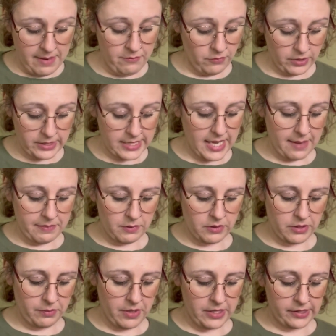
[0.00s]
really happy with
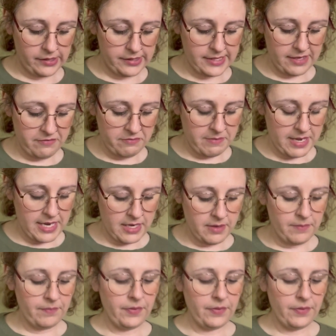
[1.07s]
the progress I've made.